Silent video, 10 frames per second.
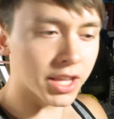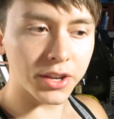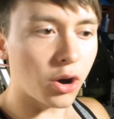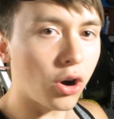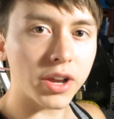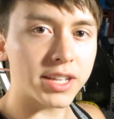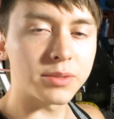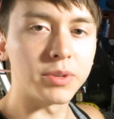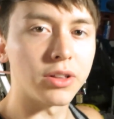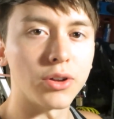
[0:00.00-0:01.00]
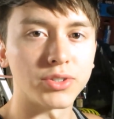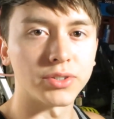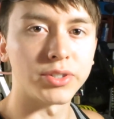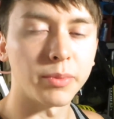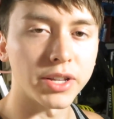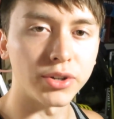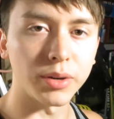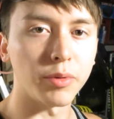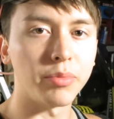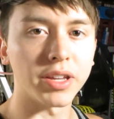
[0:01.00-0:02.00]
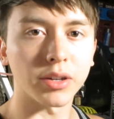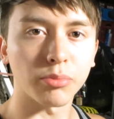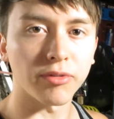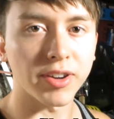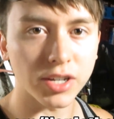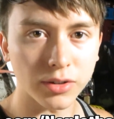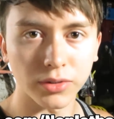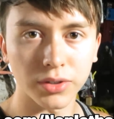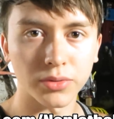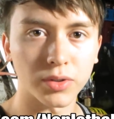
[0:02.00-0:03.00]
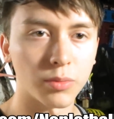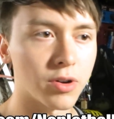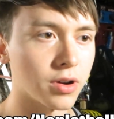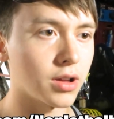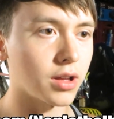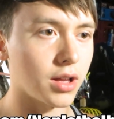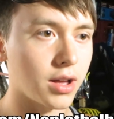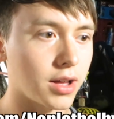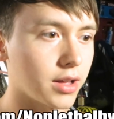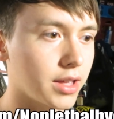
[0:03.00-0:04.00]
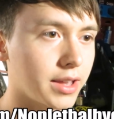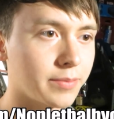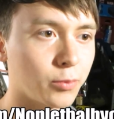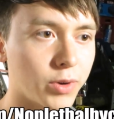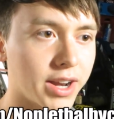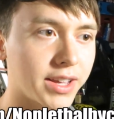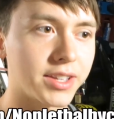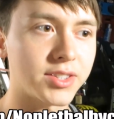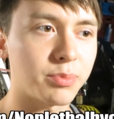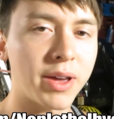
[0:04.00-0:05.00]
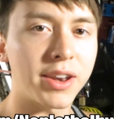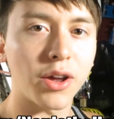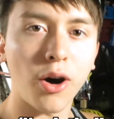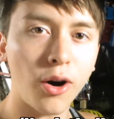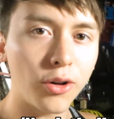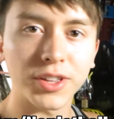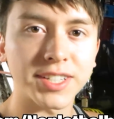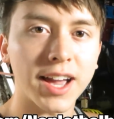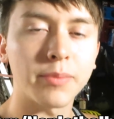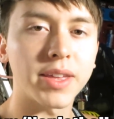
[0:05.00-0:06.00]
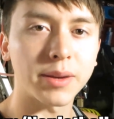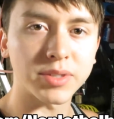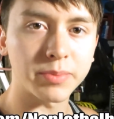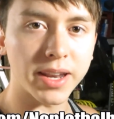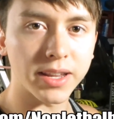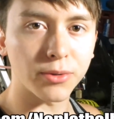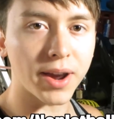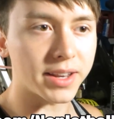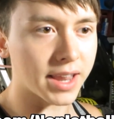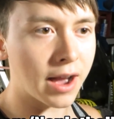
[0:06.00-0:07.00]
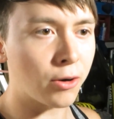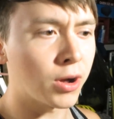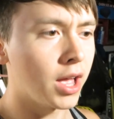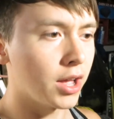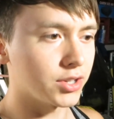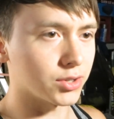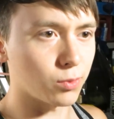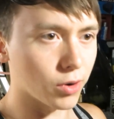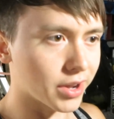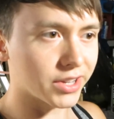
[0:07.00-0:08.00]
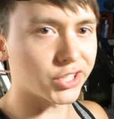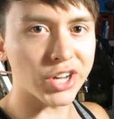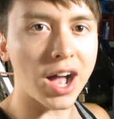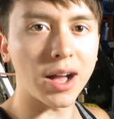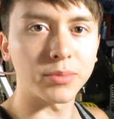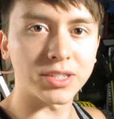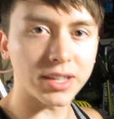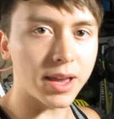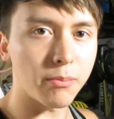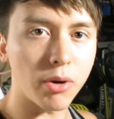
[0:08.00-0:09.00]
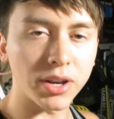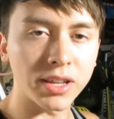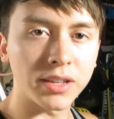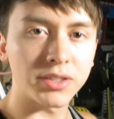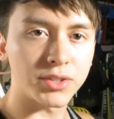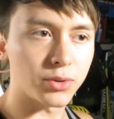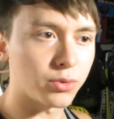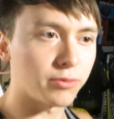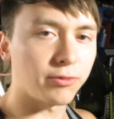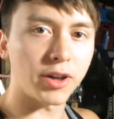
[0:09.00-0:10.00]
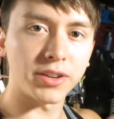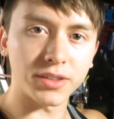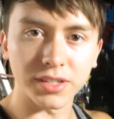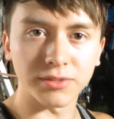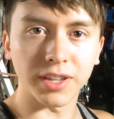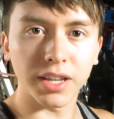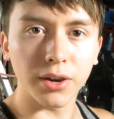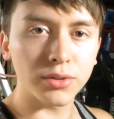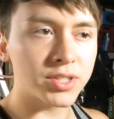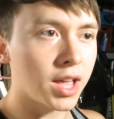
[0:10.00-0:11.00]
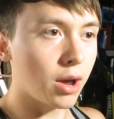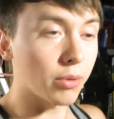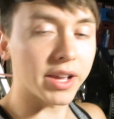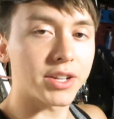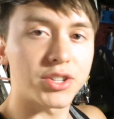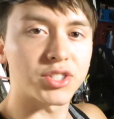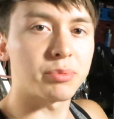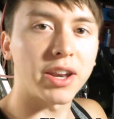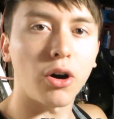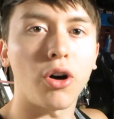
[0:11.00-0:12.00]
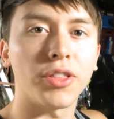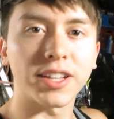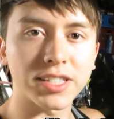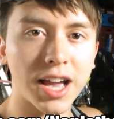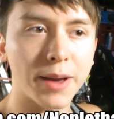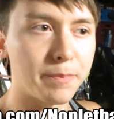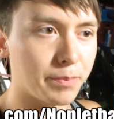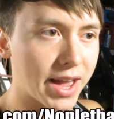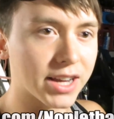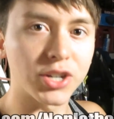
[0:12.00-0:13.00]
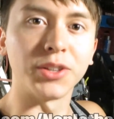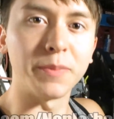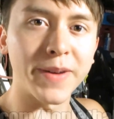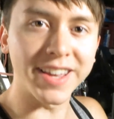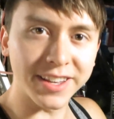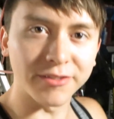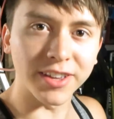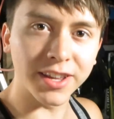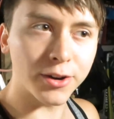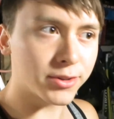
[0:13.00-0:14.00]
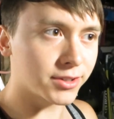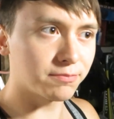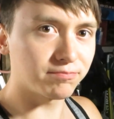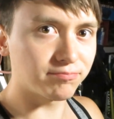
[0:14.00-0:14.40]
it all gets me closer to my dream of being a professional YouTuber. And when I can spend all the time that I'm spending right now just working jobs to get money to fund these videos, when I can just spend all that time actually making videos,